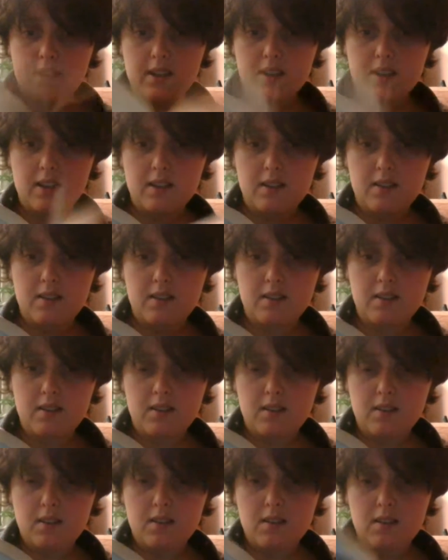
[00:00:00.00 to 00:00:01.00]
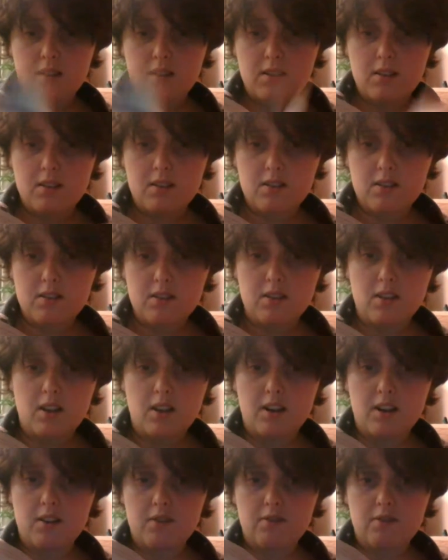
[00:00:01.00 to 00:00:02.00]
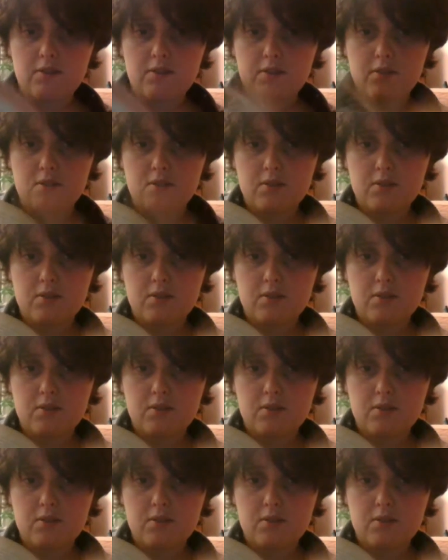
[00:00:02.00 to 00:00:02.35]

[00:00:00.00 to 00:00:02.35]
see a lot of